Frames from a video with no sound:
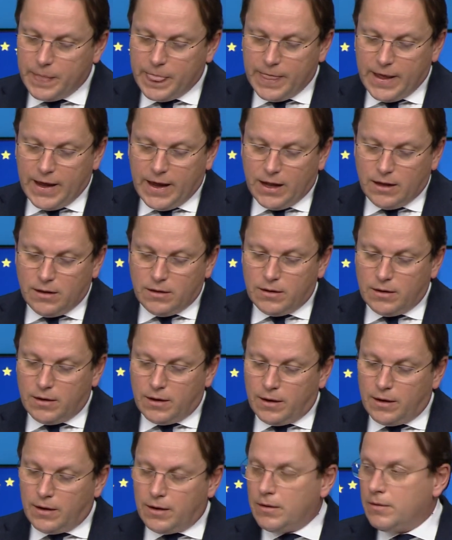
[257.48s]
and
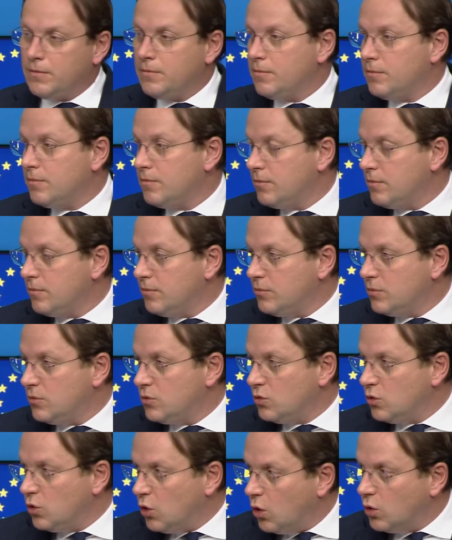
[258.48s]
uh,
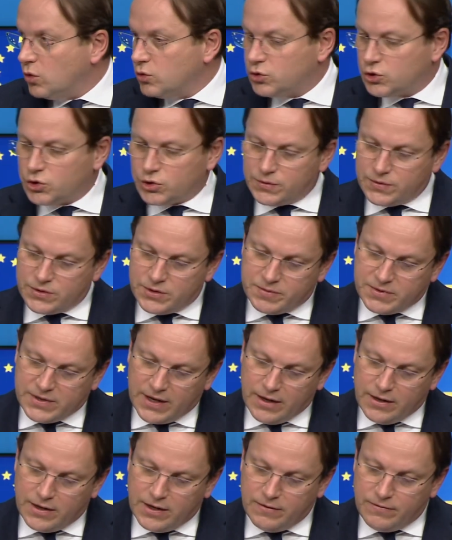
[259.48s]
to launch
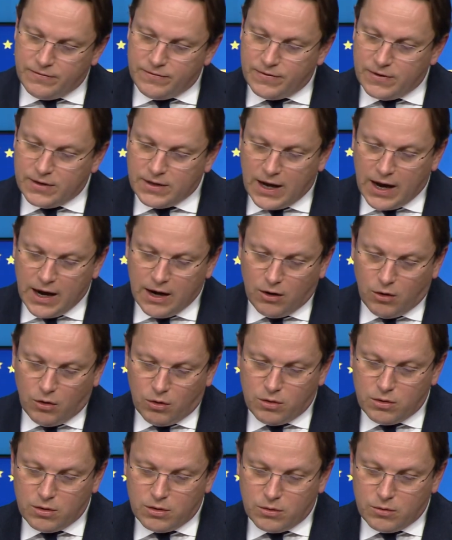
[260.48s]
substantive uh,
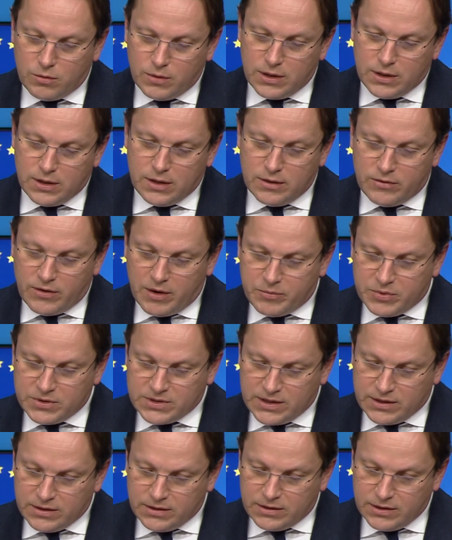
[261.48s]
dialogue uh, with the
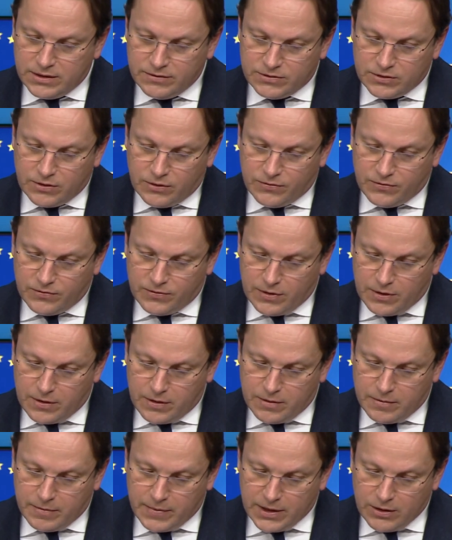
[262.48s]
representatives of
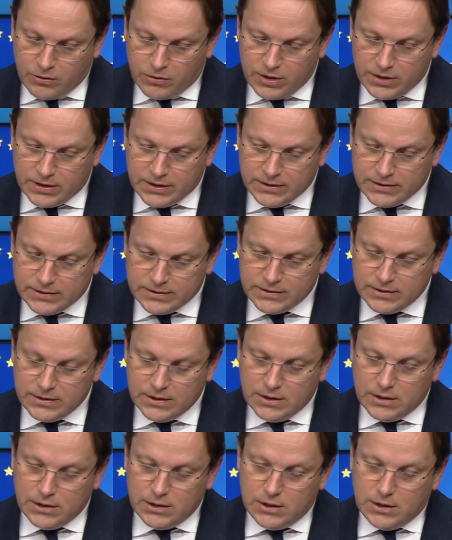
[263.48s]
minorities.
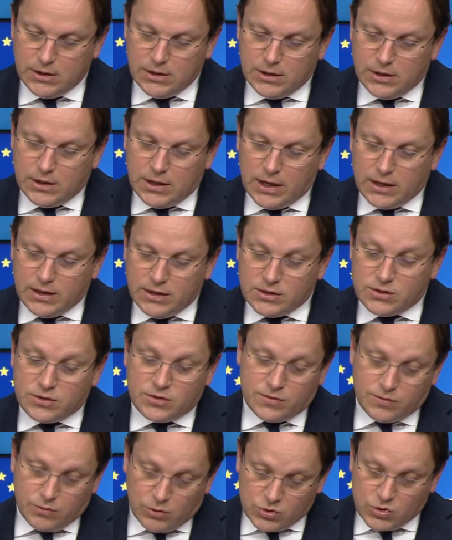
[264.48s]
And
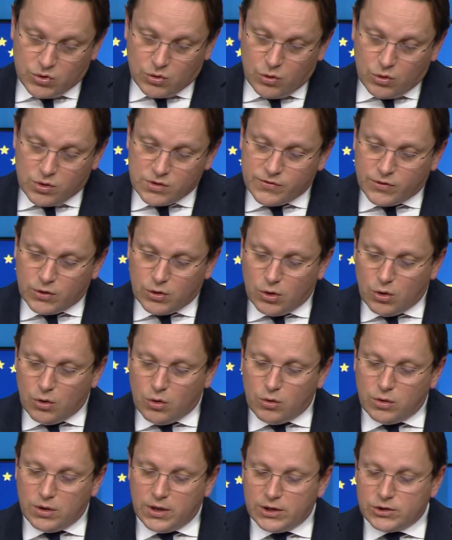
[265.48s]
this also goes for the
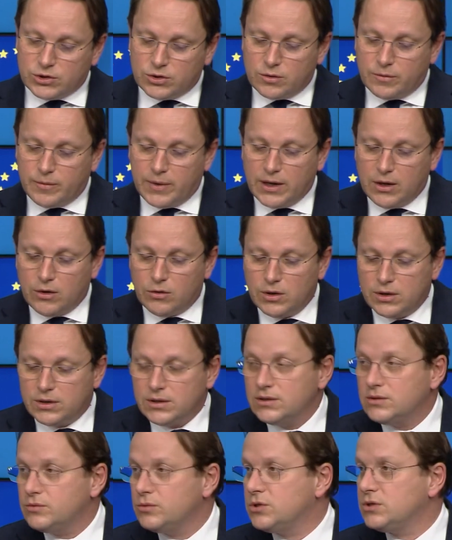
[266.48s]
law on national
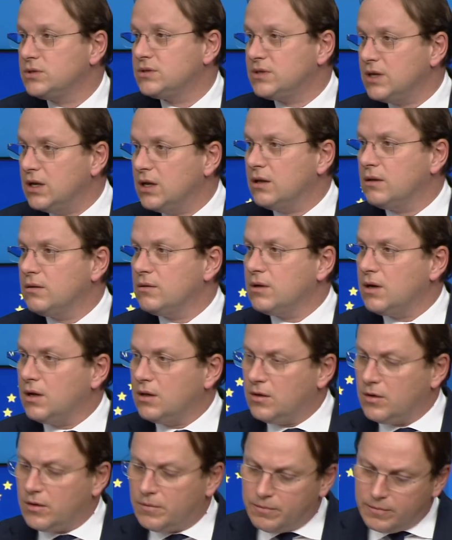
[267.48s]
minorities, which is still
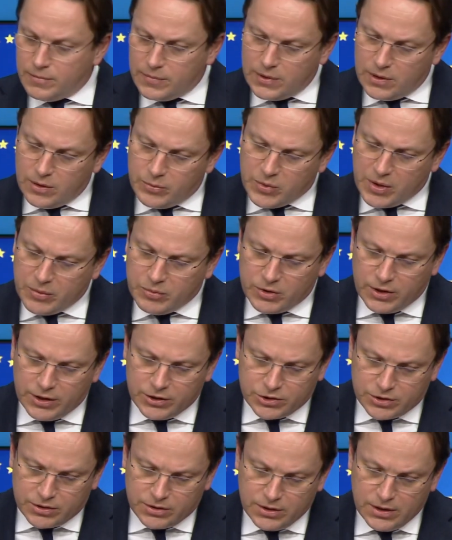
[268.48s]
under uh,
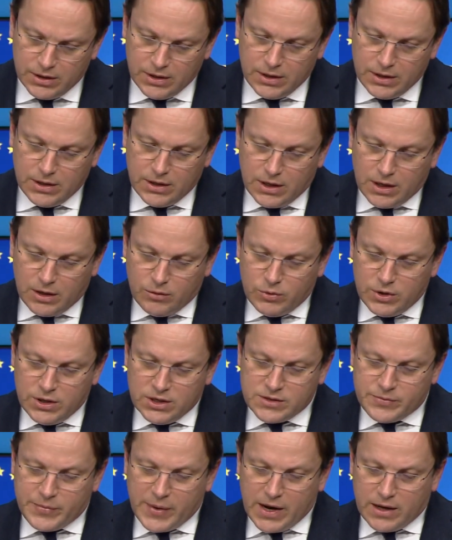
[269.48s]
preparation. And we
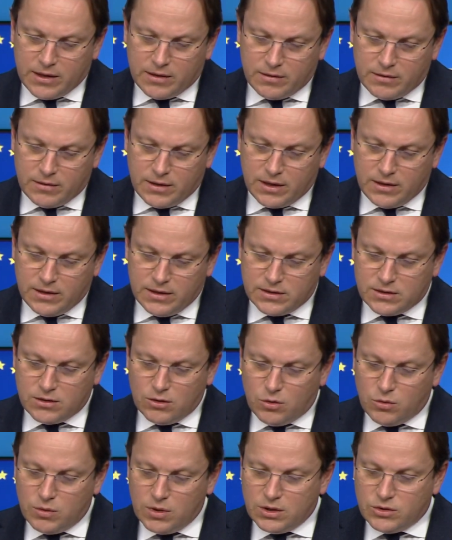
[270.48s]
expect that this
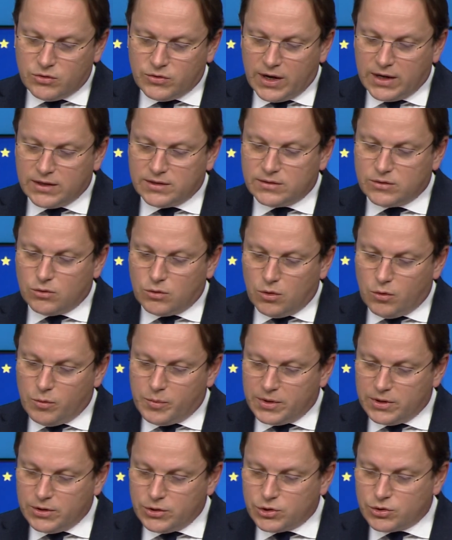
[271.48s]
law will address all
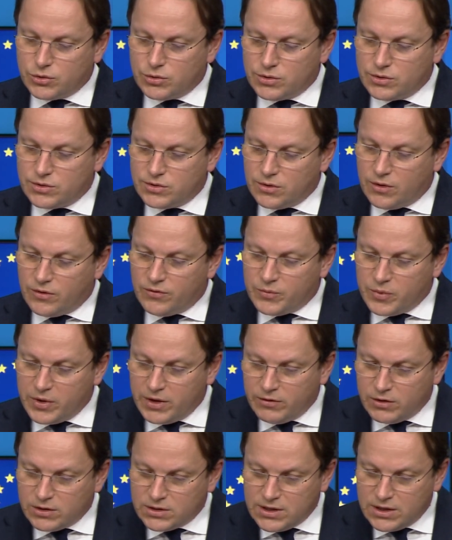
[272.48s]
open issues of
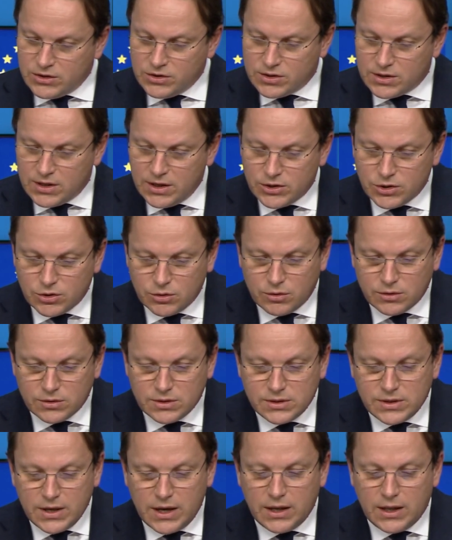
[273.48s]
previous legislation on
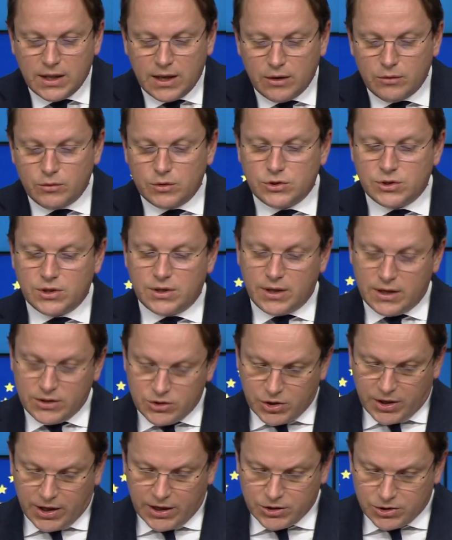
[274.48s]
state language and
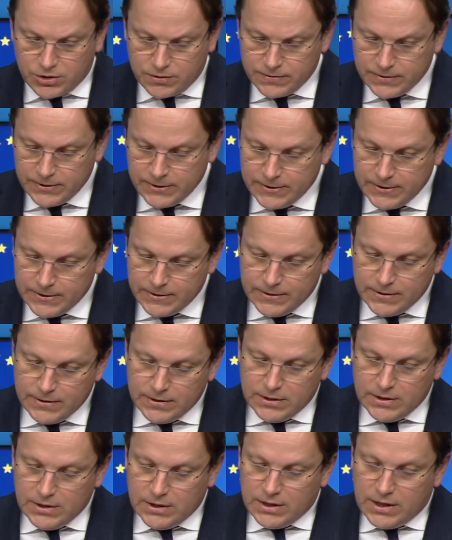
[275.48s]
education.
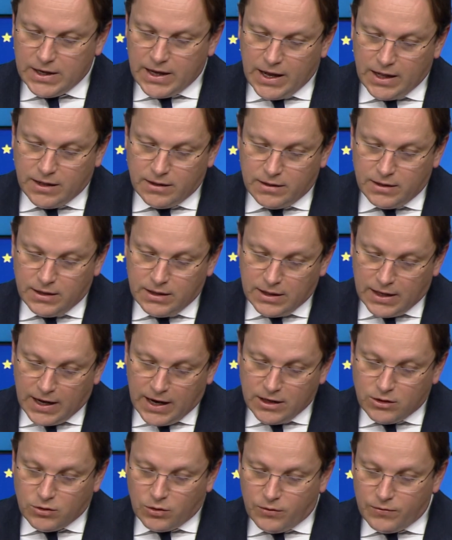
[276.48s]
And in
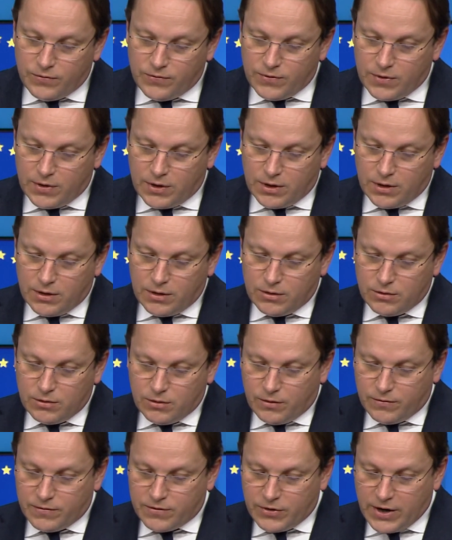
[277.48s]
light of, uh,
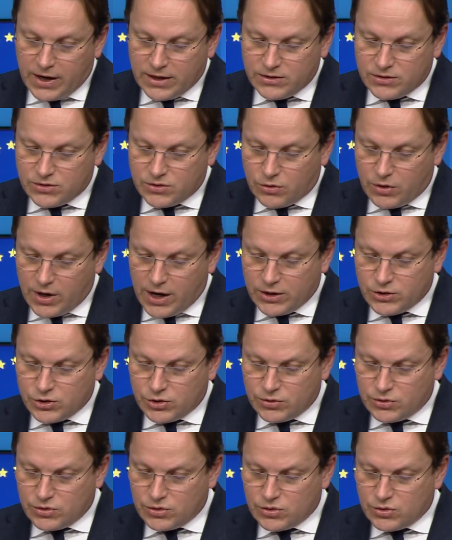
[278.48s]
of threats or
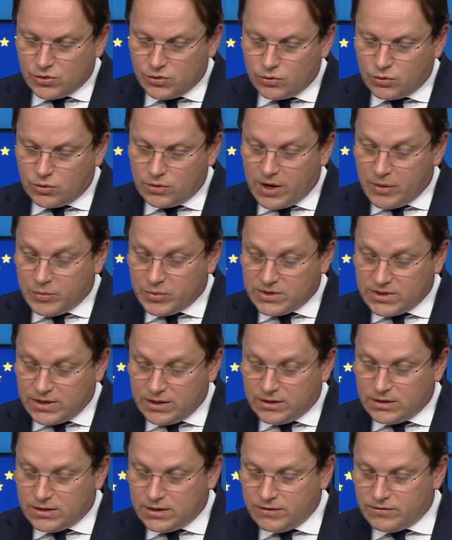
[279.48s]
actions to
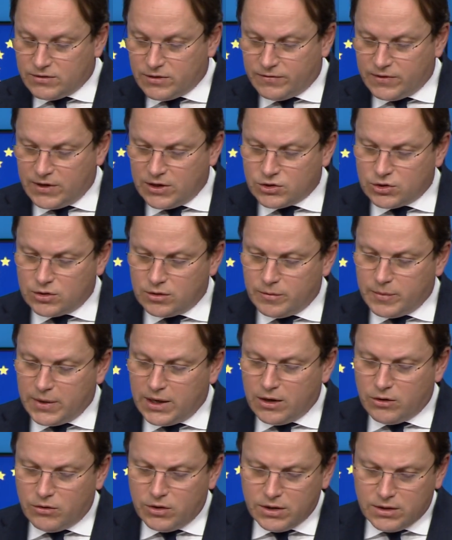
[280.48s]
representatives of national
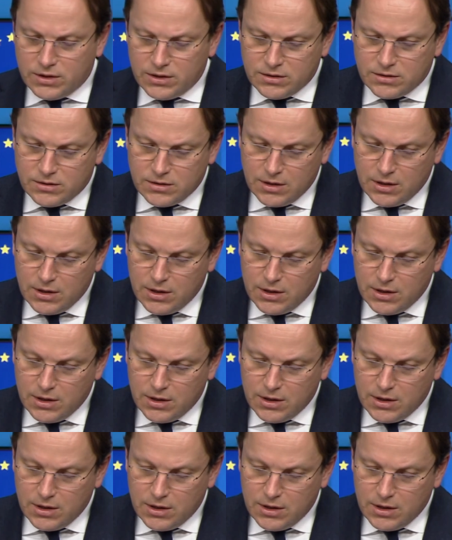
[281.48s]
minorities,